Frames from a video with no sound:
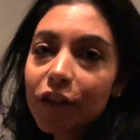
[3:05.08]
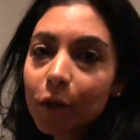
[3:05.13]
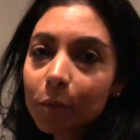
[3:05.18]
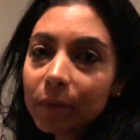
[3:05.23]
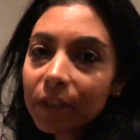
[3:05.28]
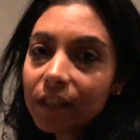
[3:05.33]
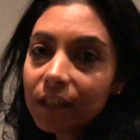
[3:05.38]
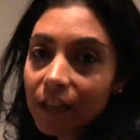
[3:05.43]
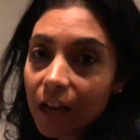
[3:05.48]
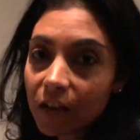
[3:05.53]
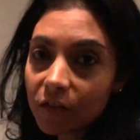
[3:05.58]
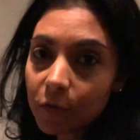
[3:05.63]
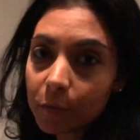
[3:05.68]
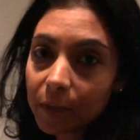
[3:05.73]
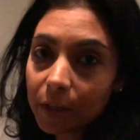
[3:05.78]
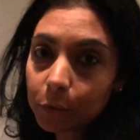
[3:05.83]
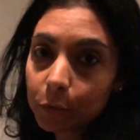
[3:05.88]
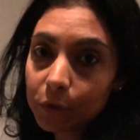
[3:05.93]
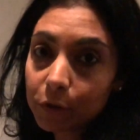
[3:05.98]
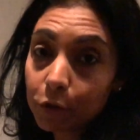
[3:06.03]
The Armenian
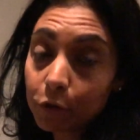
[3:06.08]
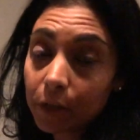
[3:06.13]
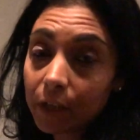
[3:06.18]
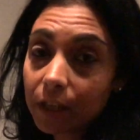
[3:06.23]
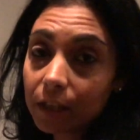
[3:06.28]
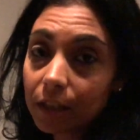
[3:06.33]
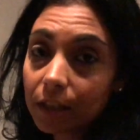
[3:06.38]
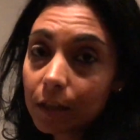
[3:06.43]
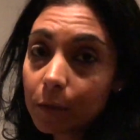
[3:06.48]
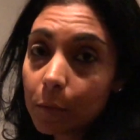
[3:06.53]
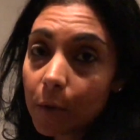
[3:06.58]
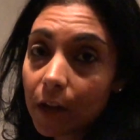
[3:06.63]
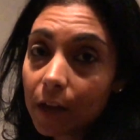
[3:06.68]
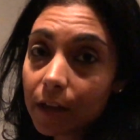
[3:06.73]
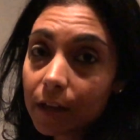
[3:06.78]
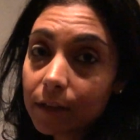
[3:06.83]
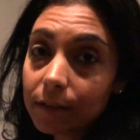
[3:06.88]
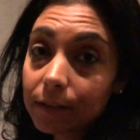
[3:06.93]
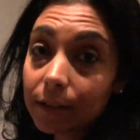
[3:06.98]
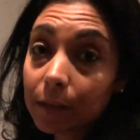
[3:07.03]
alphabet was created
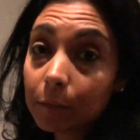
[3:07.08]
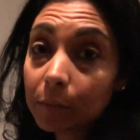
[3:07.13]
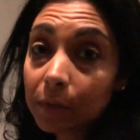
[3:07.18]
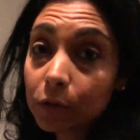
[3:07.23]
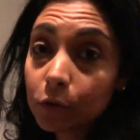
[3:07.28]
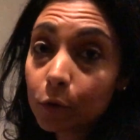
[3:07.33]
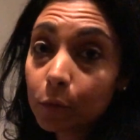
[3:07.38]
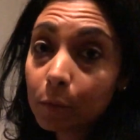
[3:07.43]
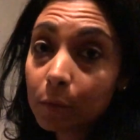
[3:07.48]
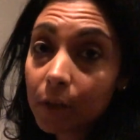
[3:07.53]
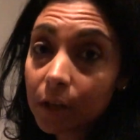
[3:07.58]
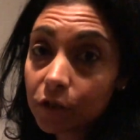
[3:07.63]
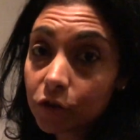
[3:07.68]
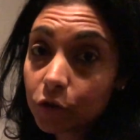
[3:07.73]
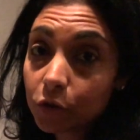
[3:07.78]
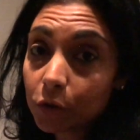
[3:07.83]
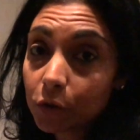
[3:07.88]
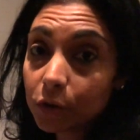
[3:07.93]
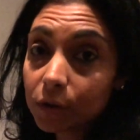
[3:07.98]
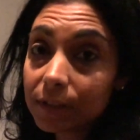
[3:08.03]
by Saint Mr.
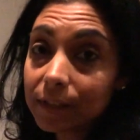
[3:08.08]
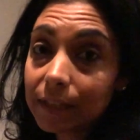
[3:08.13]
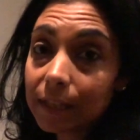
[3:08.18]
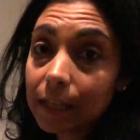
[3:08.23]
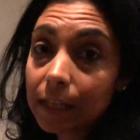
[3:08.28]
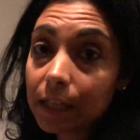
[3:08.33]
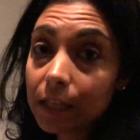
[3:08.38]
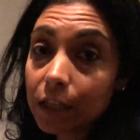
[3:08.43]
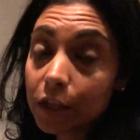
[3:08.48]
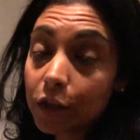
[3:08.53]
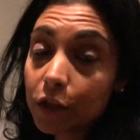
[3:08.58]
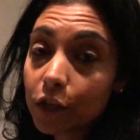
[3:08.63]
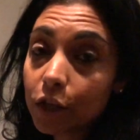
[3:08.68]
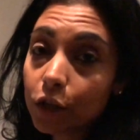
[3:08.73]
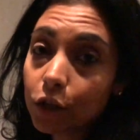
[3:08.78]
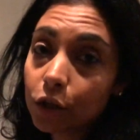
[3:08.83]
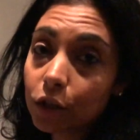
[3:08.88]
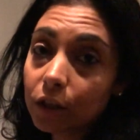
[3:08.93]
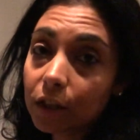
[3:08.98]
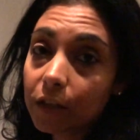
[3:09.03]
Mashtots in
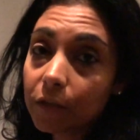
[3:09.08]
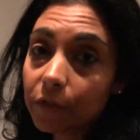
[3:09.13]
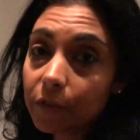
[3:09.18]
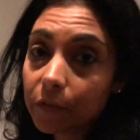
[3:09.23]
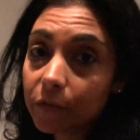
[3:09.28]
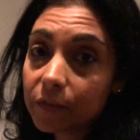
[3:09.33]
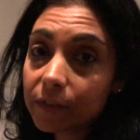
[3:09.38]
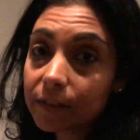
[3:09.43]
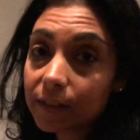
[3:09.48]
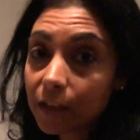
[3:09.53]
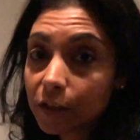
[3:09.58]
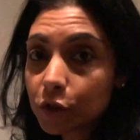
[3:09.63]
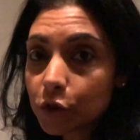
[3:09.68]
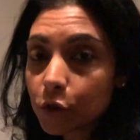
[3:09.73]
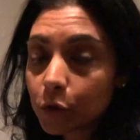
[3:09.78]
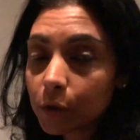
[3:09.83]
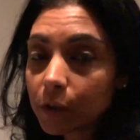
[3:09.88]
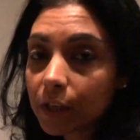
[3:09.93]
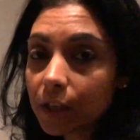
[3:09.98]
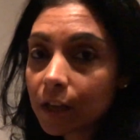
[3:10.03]
the early 5th
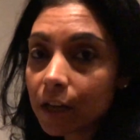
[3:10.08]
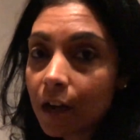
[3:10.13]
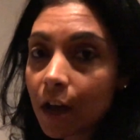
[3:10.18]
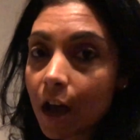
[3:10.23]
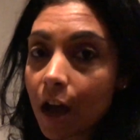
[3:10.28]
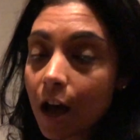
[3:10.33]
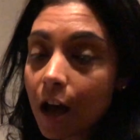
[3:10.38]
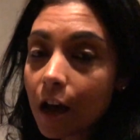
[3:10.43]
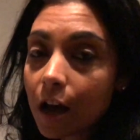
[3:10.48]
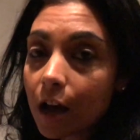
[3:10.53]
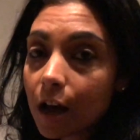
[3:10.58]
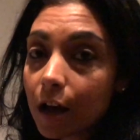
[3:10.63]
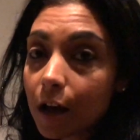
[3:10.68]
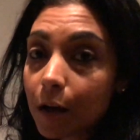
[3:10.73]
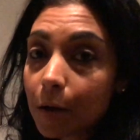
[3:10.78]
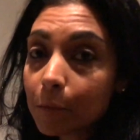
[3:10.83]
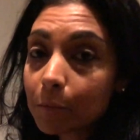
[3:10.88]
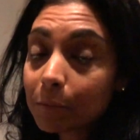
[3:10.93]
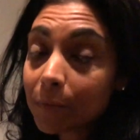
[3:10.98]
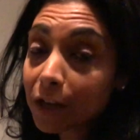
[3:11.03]
century.
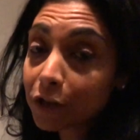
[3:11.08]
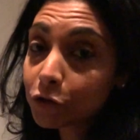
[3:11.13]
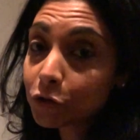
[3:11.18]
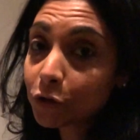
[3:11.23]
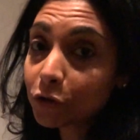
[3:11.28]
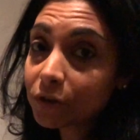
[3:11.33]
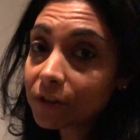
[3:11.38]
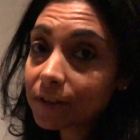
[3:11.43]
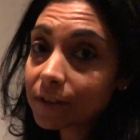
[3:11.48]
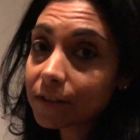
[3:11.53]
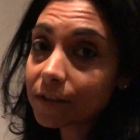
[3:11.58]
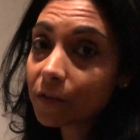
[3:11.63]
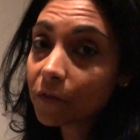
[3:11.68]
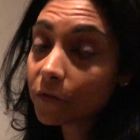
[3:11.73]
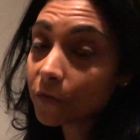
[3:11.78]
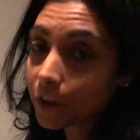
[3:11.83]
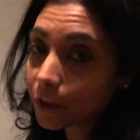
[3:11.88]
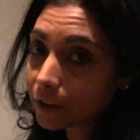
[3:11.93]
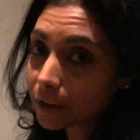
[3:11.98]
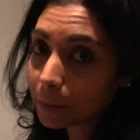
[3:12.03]
Mashtots'
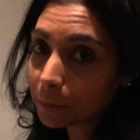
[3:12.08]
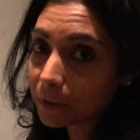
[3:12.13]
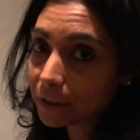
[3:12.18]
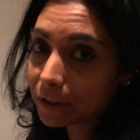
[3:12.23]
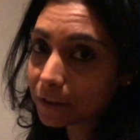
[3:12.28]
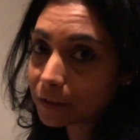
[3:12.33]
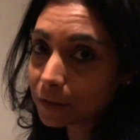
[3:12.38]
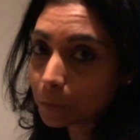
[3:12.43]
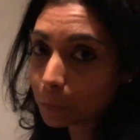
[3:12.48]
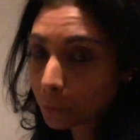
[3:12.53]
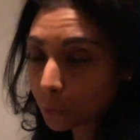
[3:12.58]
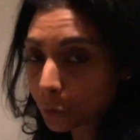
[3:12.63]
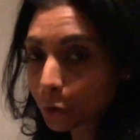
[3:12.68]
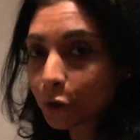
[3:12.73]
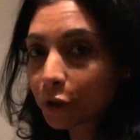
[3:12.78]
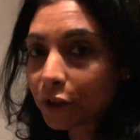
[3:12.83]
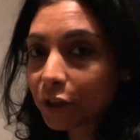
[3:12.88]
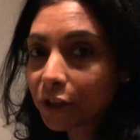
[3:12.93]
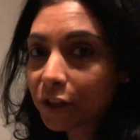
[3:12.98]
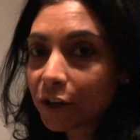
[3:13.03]
very big
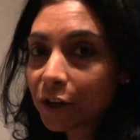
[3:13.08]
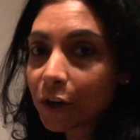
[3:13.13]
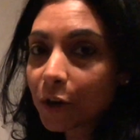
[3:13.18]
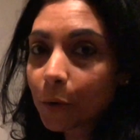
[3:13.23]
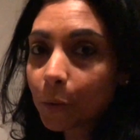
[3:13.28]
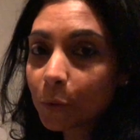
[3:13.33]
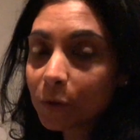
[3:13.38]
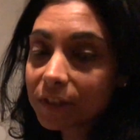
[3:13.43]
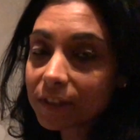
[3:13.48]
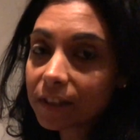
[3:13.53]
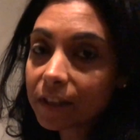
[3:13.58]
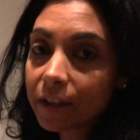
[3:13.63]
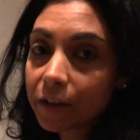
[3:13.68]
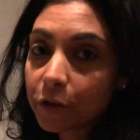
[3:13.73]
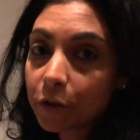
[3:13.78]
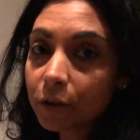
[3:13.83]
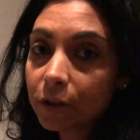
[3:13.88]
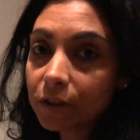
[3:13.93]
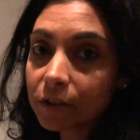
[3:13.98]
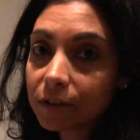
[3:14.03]
supporter was the
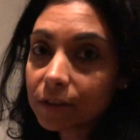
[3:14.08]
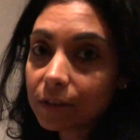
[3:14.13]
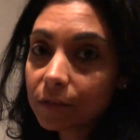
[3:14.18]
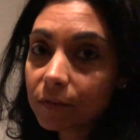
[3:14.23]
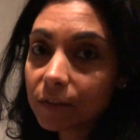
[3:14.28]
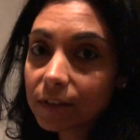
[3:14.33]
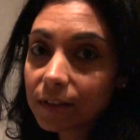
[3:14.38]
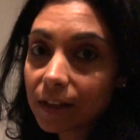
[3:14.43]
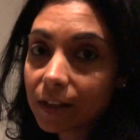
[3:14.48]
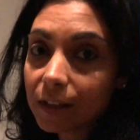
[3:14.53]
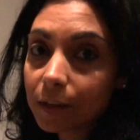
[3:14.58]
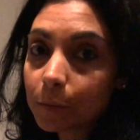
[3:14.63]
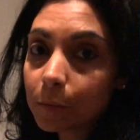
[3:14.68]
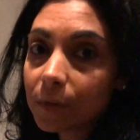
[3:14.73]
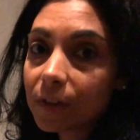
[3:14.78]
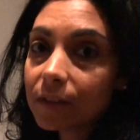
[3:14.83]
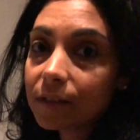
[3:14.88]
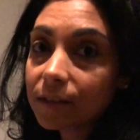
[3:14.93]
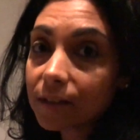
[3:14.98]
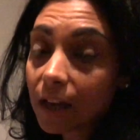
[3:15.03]
Catholicos of the time,
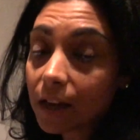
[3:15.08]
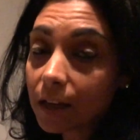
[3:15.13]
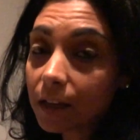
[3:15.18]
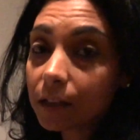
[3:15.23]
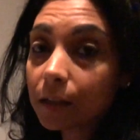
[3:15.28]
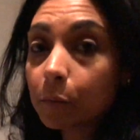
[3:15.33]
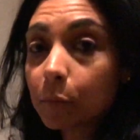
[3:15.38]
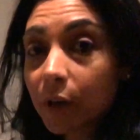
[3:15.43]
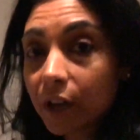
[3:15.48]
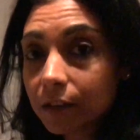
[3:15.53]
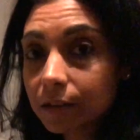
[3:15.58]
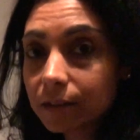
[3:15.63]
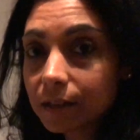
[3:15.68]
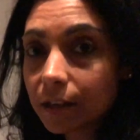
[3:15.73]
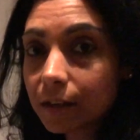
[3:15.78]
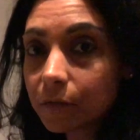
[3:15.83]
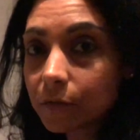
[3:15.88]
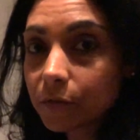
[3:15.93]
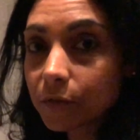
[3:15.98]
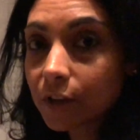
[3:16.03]
Sahag
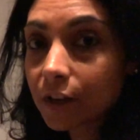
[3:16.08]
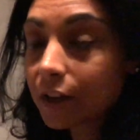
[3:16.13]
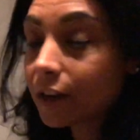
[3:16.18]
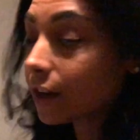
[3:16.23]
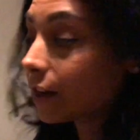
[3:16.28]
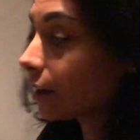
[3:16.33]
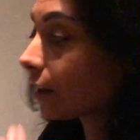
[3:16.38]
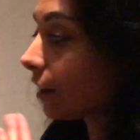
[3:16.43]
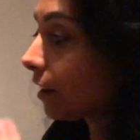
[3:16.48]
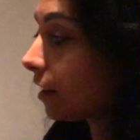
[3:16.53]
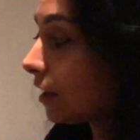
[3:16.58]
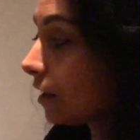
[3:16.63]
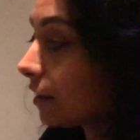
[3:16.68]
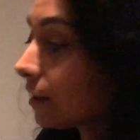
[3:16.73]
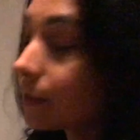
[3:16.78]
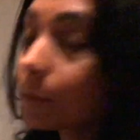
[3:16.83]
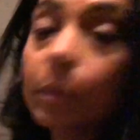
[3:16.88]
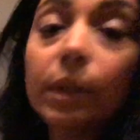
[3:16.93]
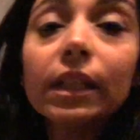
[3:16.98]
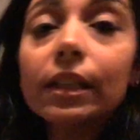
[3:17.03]
Bartev.
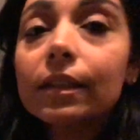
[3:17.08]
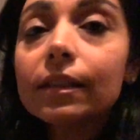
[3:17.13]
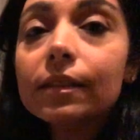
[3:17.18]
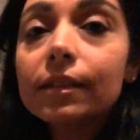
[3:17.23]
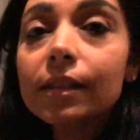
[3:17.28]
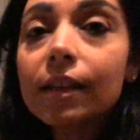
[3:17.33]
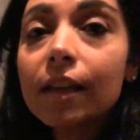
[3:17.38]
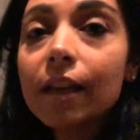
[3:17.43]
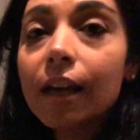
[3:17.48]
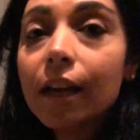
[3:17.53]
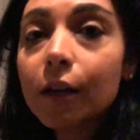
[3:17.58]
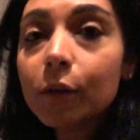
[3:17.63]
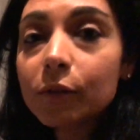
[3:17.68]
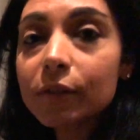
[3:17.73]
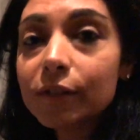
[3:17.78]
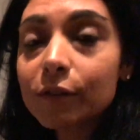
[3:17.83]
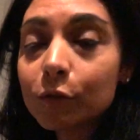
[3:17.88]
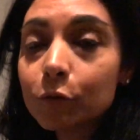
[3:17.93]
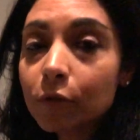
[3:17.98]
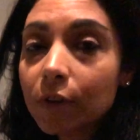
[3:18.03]
This piece
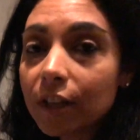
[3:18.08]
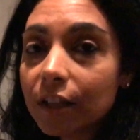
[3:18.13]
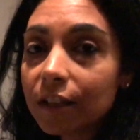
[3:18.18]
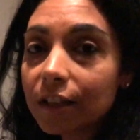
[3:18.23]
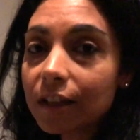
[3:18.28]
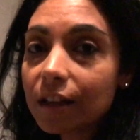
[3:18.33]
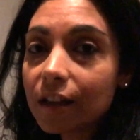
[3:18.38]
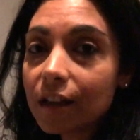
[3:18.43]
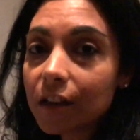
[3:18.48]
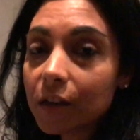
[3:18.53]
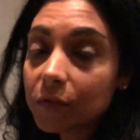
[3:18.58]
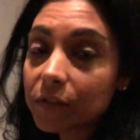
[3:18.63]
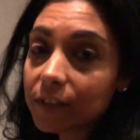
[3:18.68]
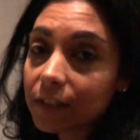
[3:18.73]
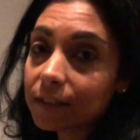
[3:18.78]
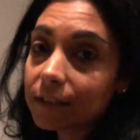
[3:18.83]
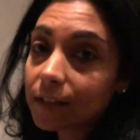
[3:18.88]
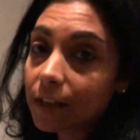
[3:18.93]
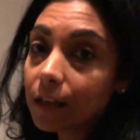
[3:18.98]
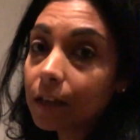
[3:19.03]
houses a relic of
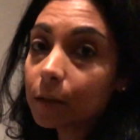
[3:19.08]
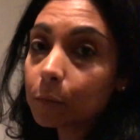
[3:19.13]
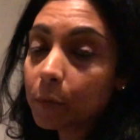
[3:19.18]
Saint Sahag